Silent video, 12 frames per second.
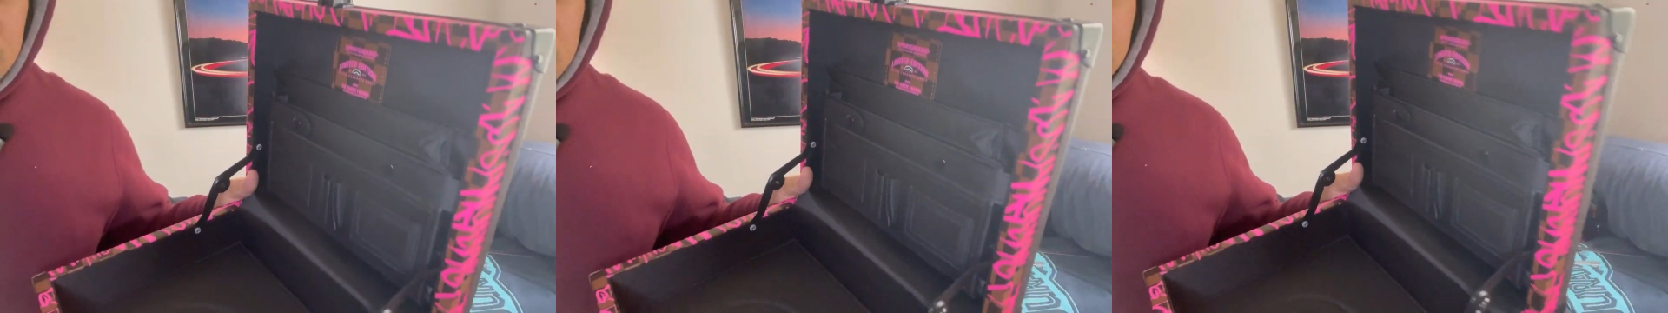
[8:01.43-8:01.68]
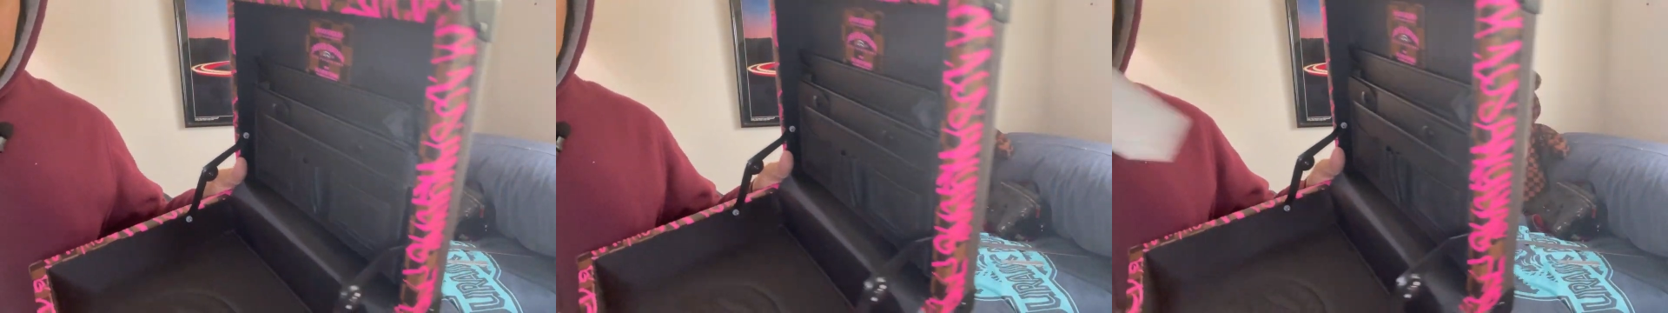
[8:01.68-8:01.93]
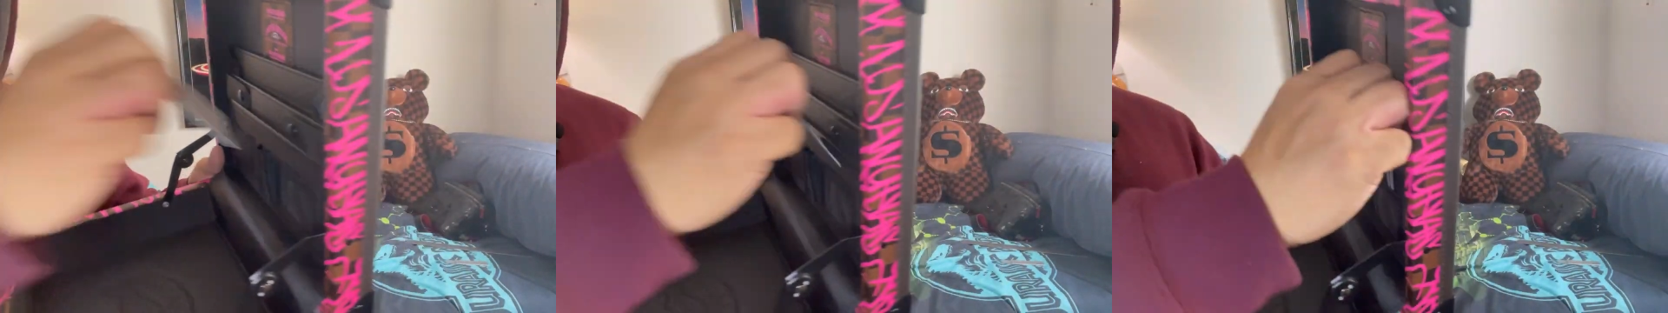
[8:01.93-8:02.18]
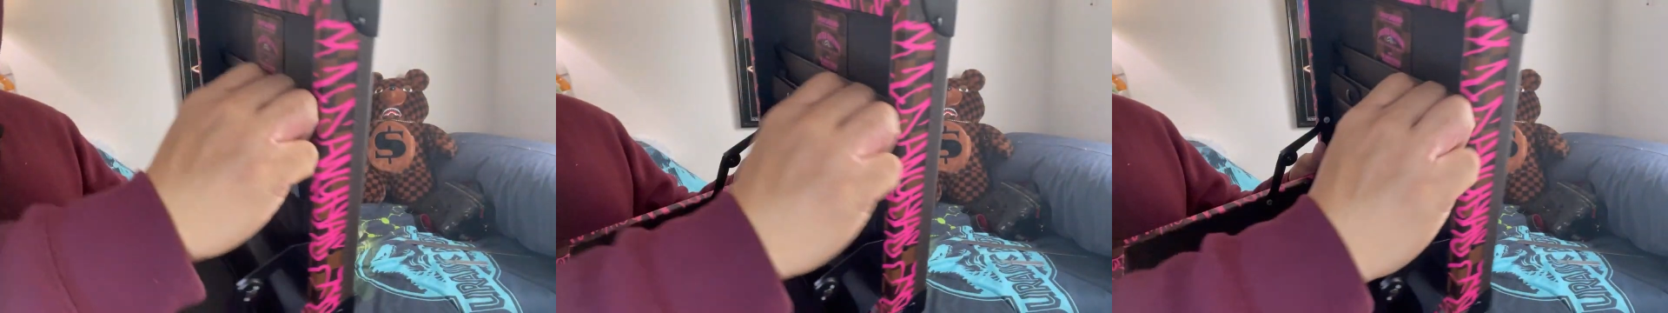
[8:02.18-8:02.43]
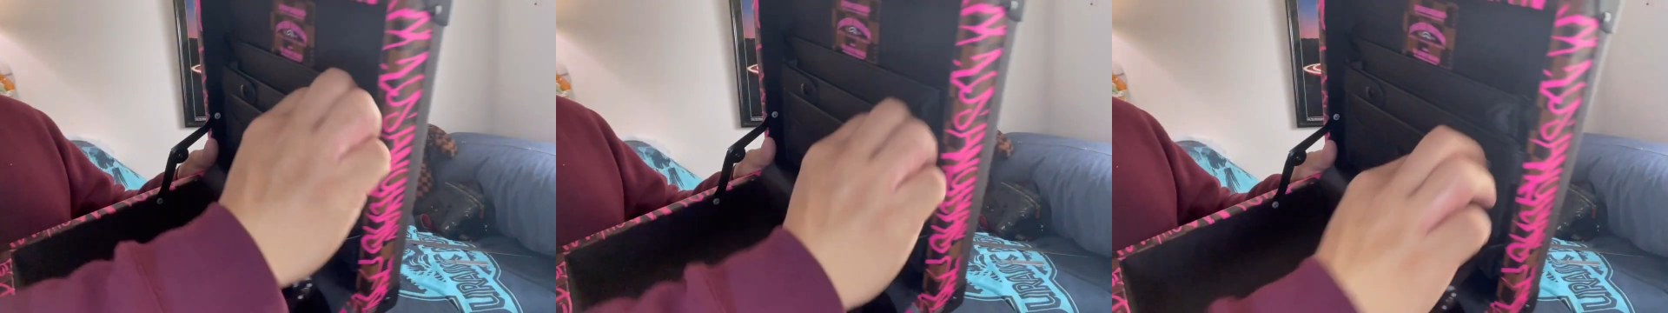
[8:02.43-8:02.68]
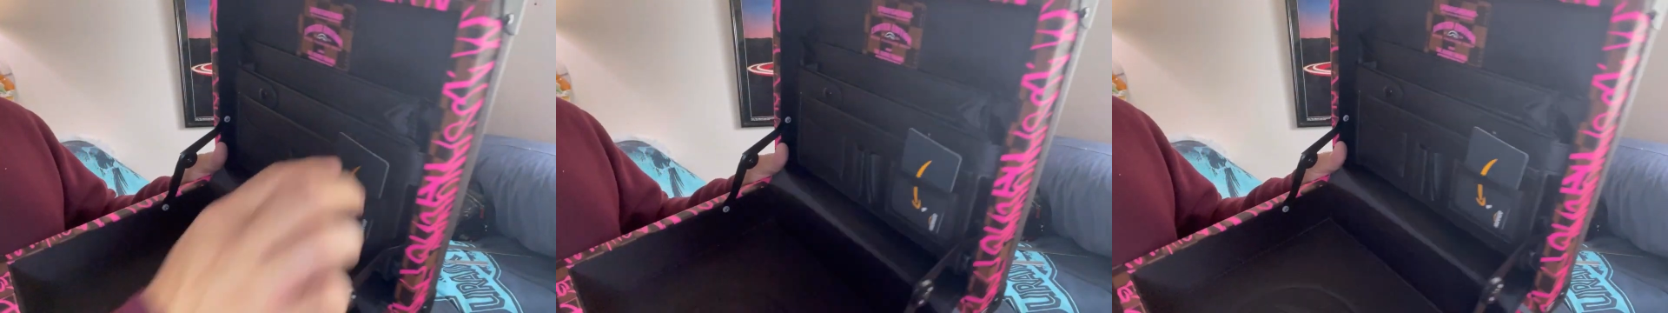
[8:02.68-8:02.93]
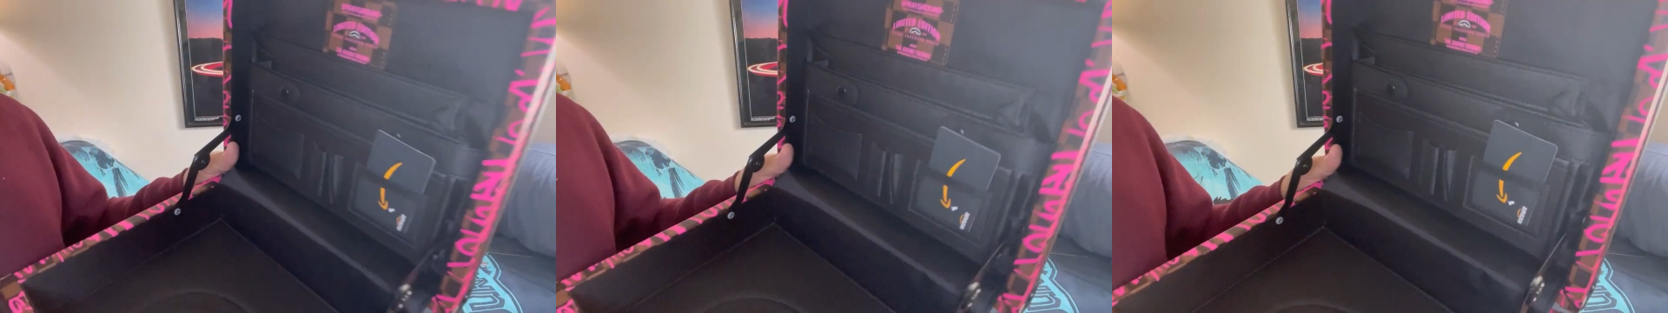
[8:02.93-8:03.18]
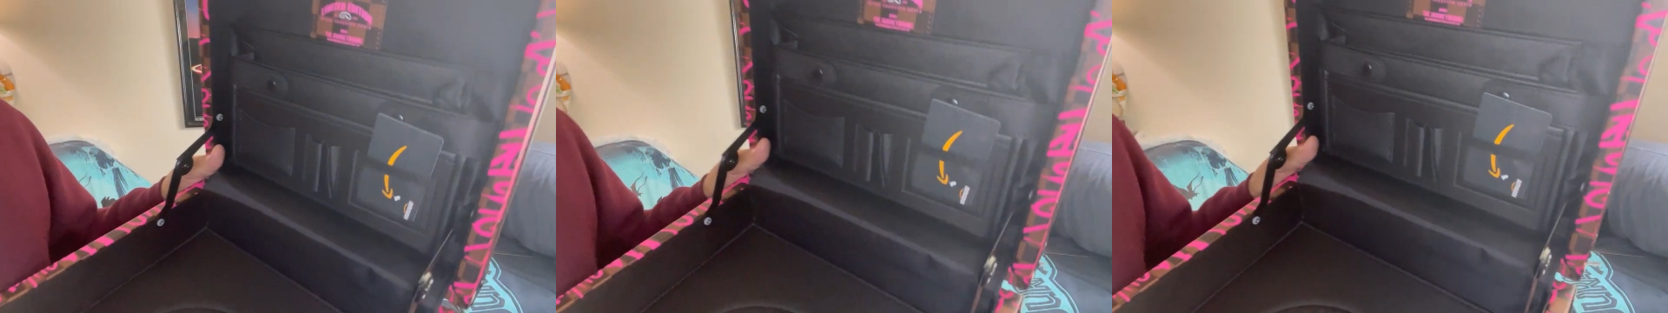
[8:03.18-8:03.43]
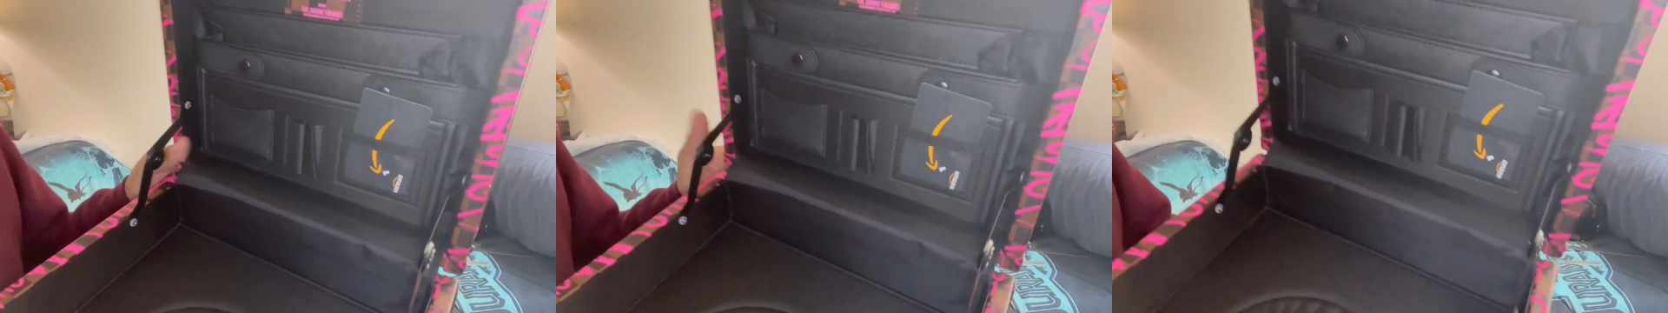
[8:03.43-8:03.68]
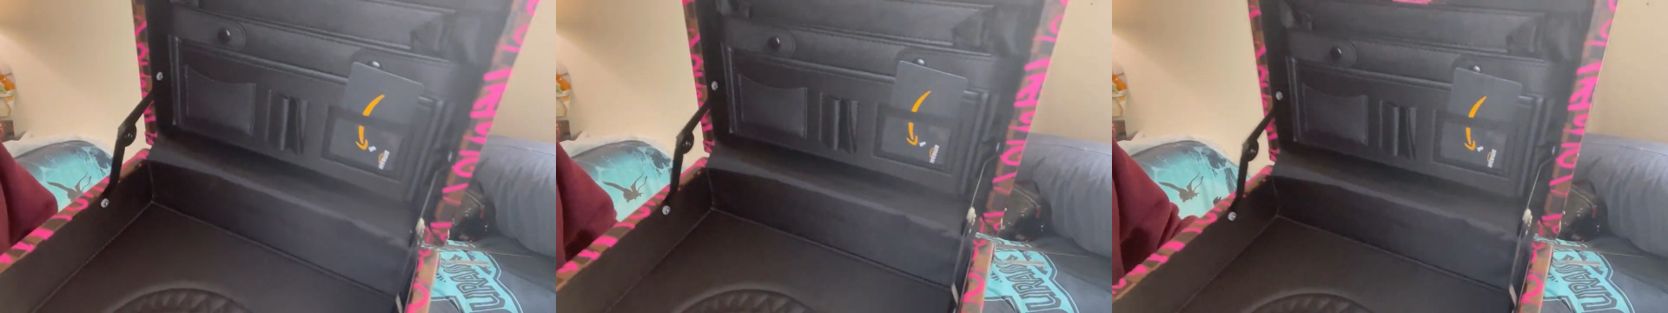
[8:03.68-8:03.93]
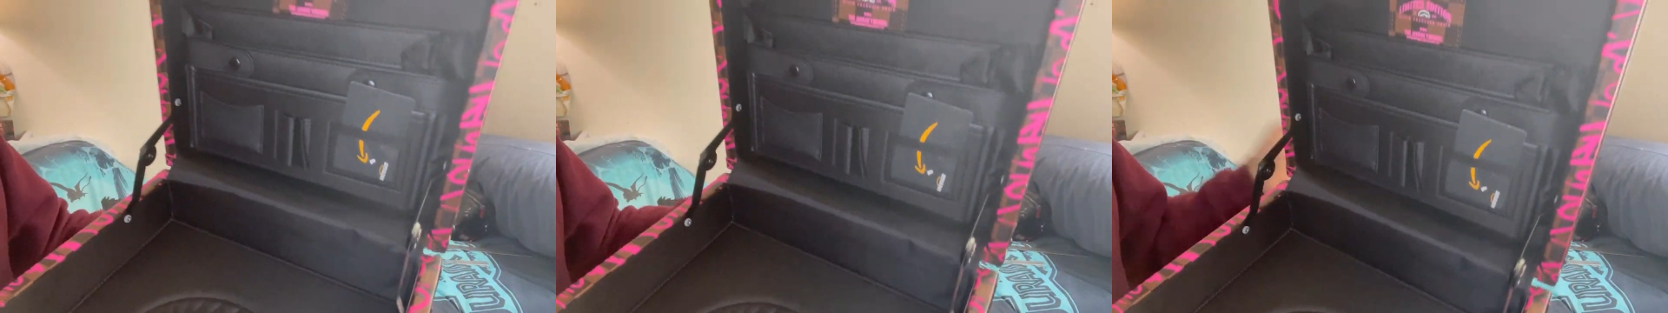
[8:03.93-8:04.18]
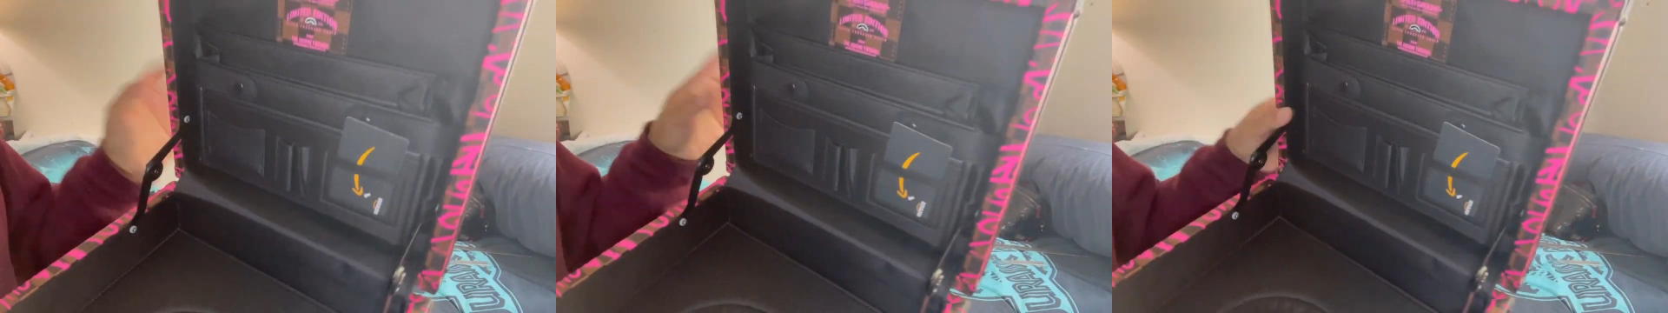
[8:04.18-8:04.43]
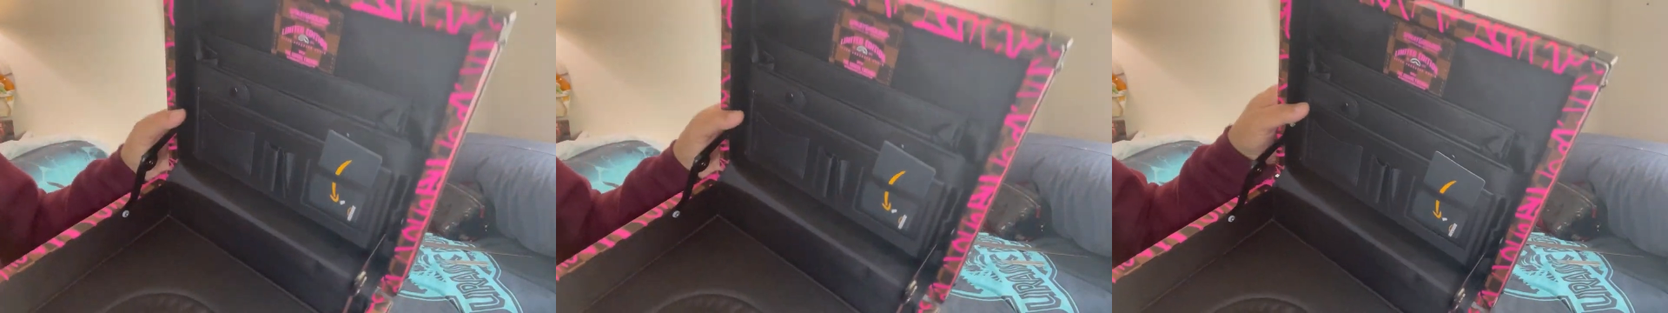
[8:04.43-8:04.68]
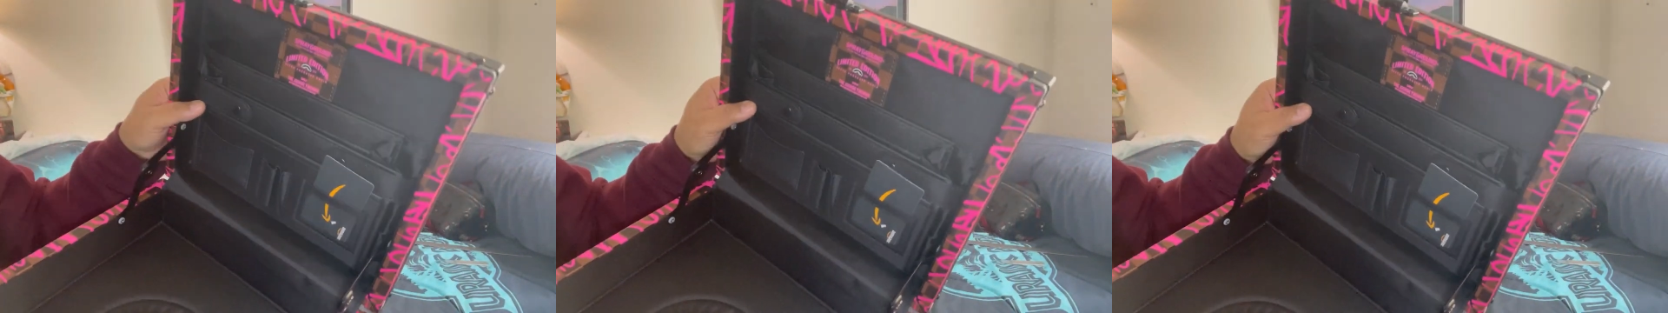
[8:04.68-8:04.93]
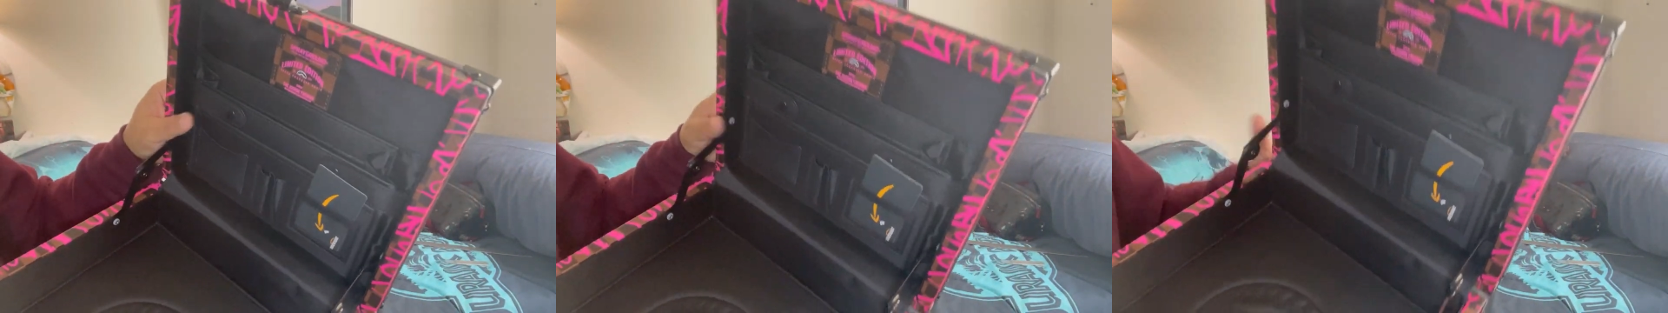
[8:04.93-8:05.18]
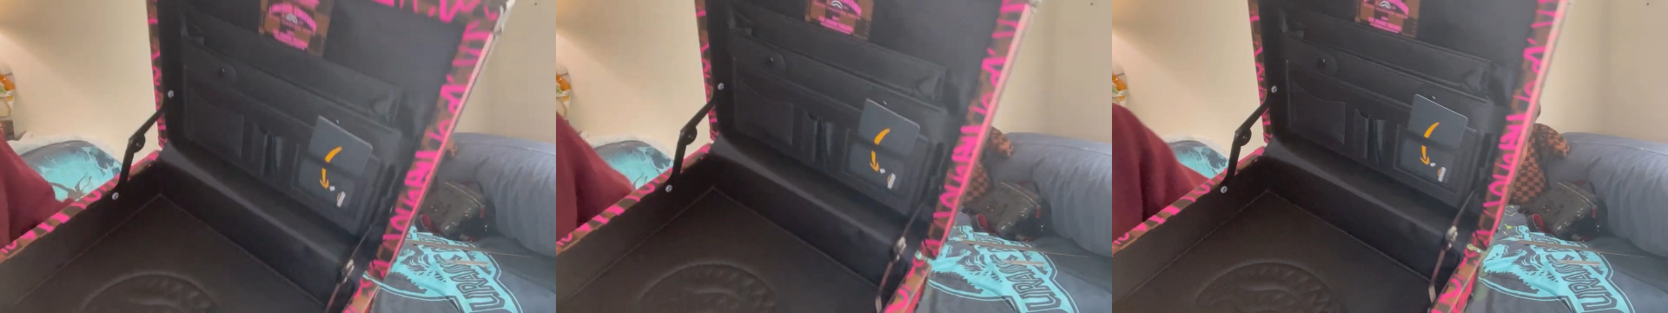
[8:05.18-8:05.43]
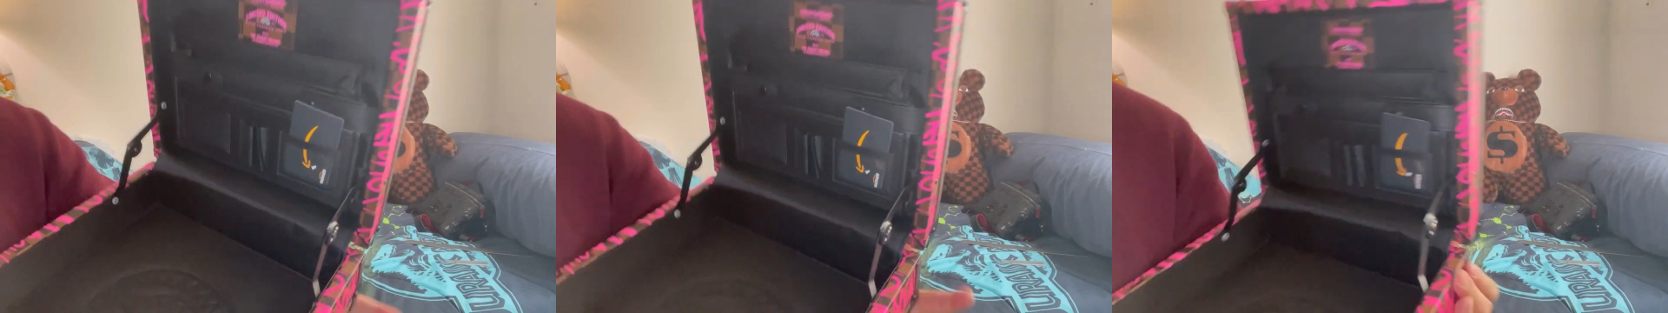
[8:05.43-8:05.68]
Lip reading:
Nobody's mouth can be seen.